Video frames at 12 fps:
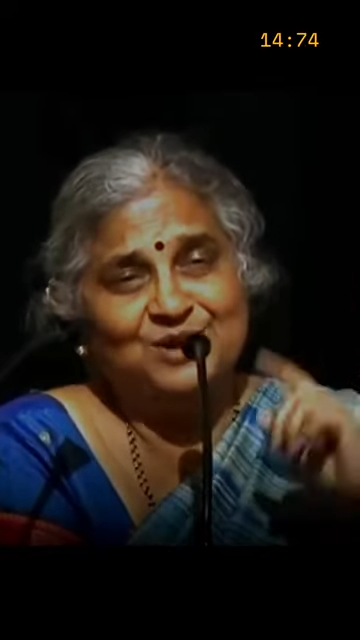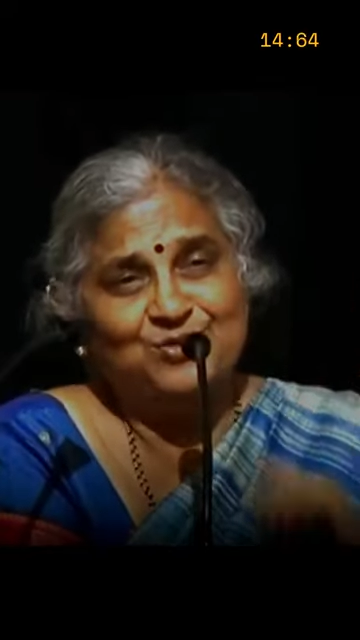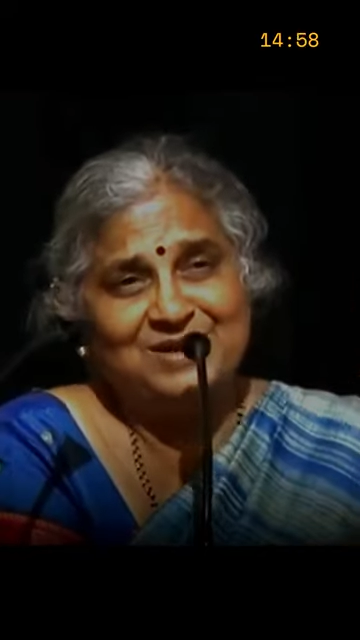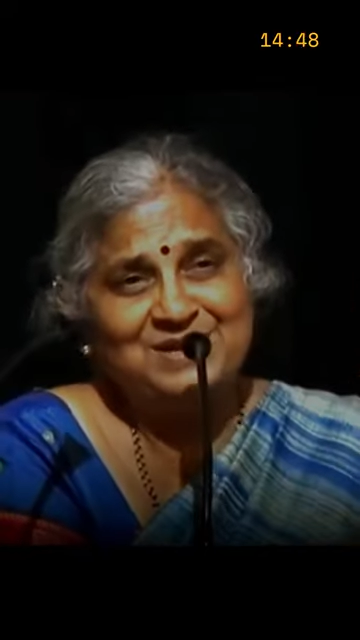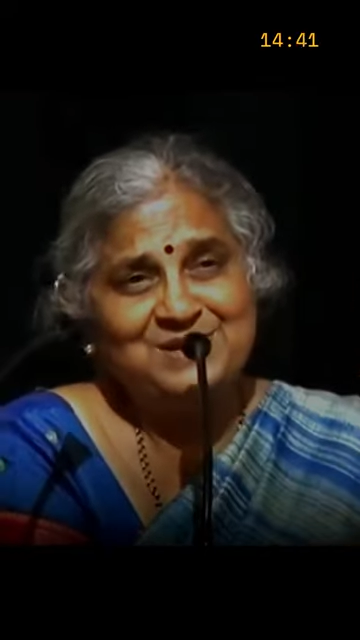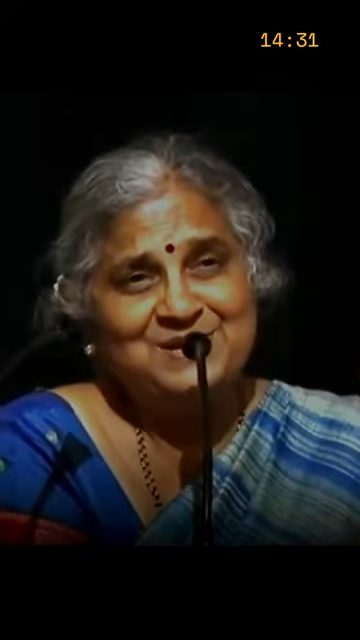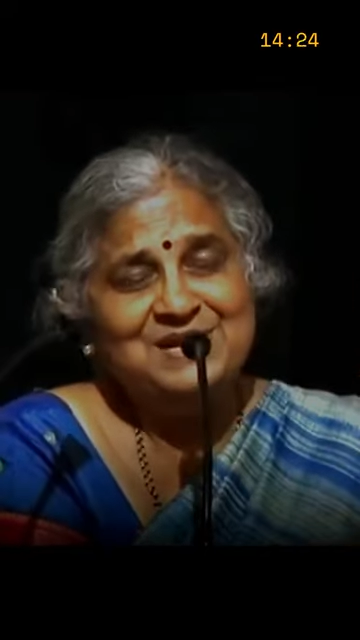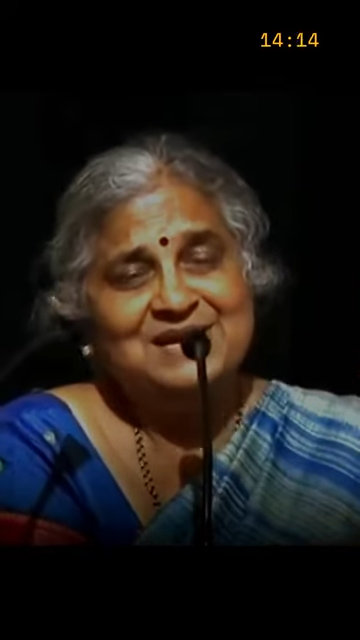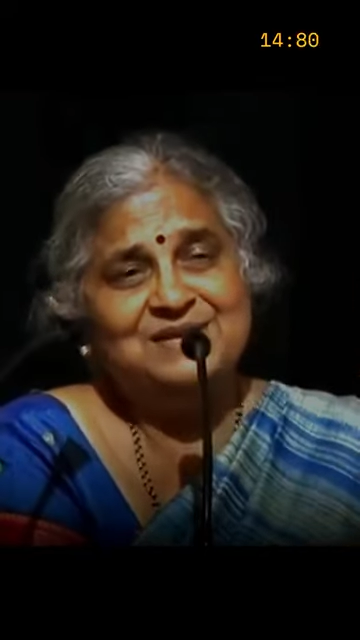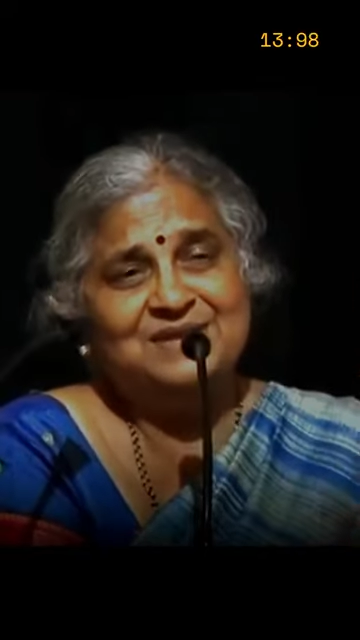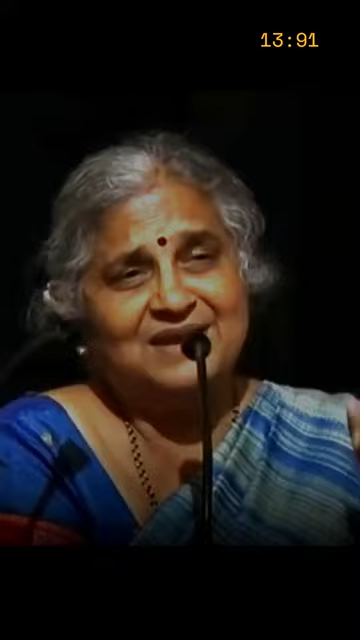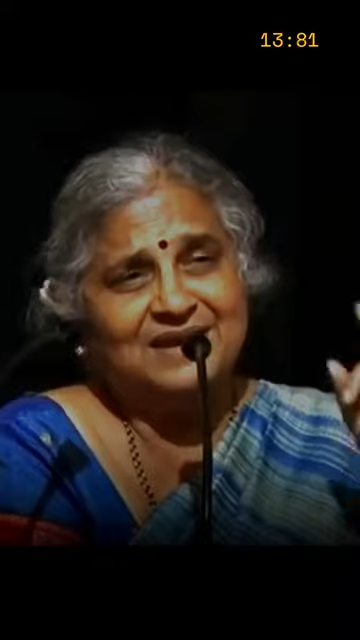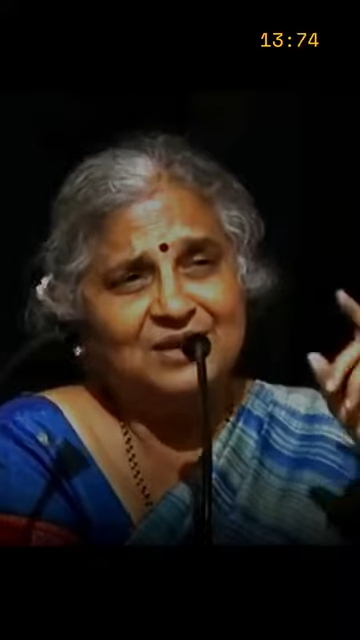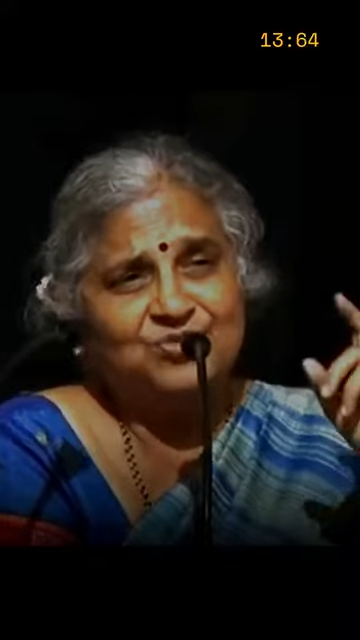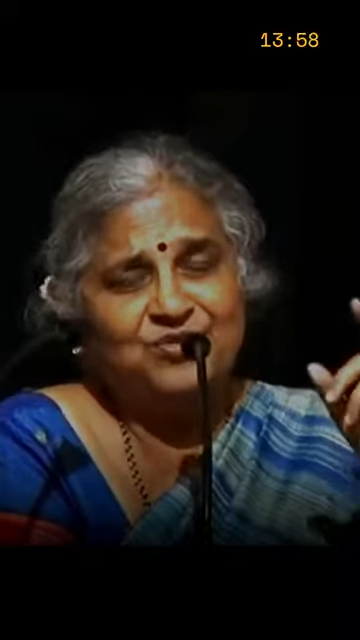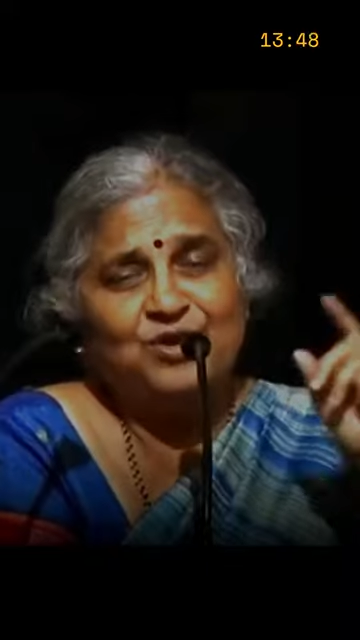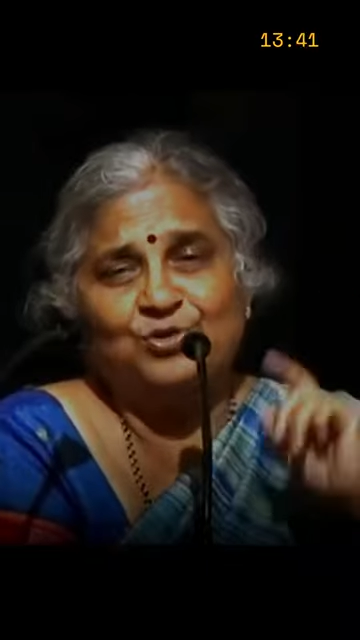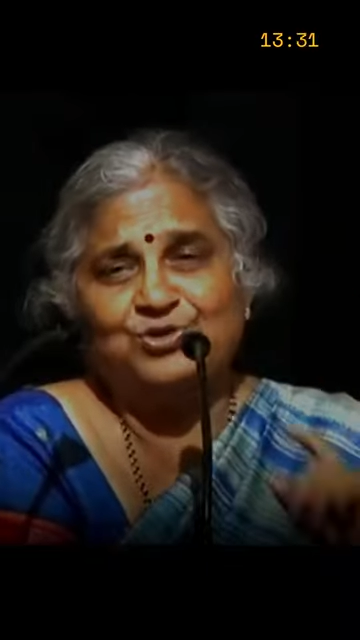the one, he's the
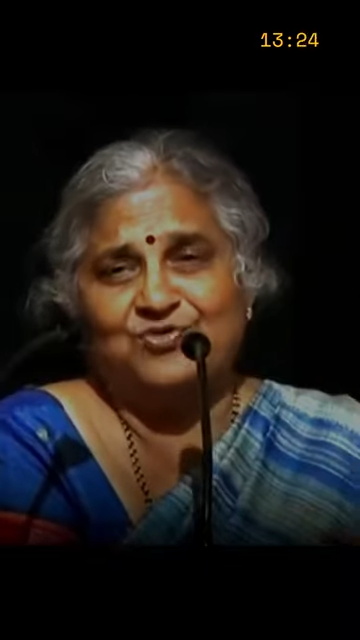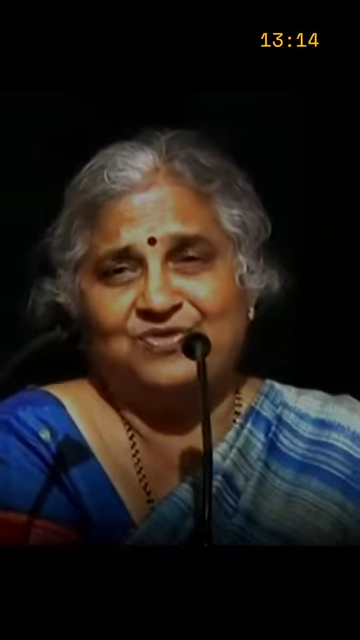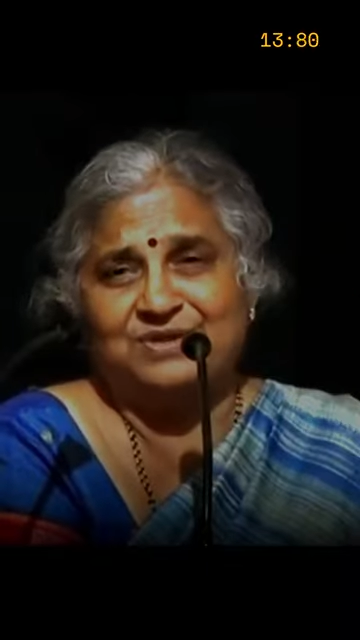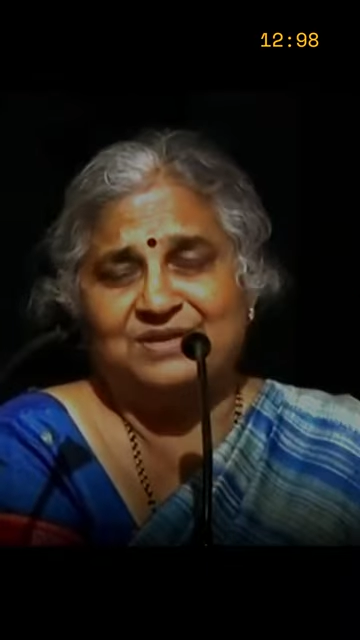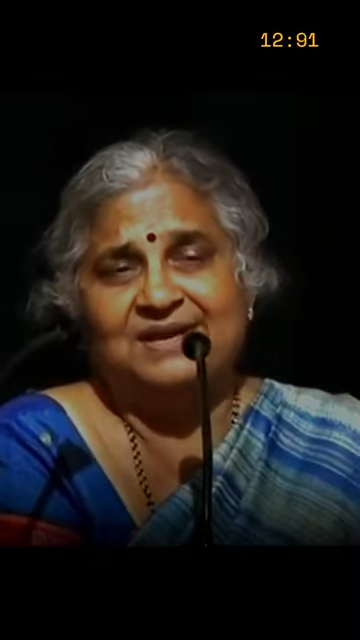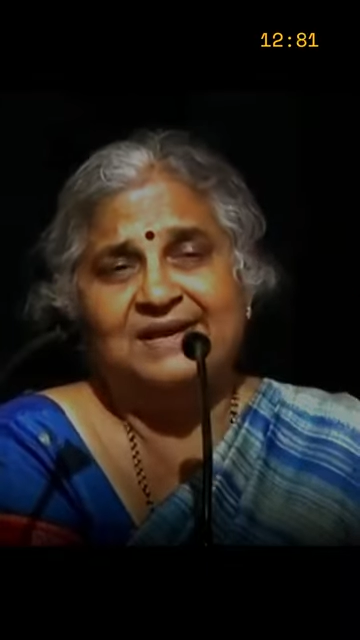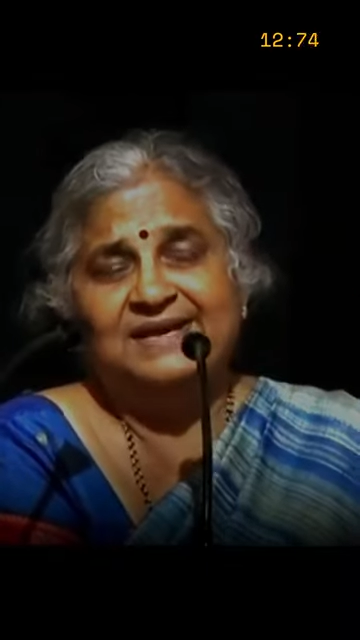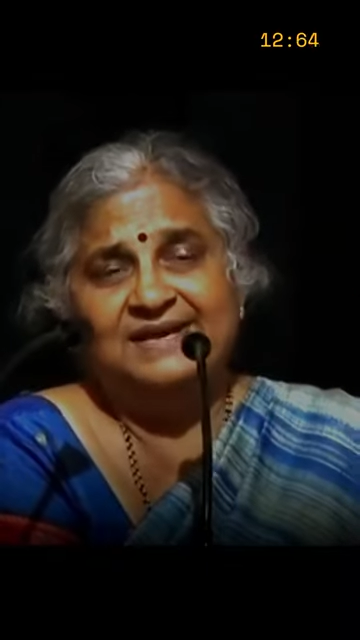greatest philanthropist.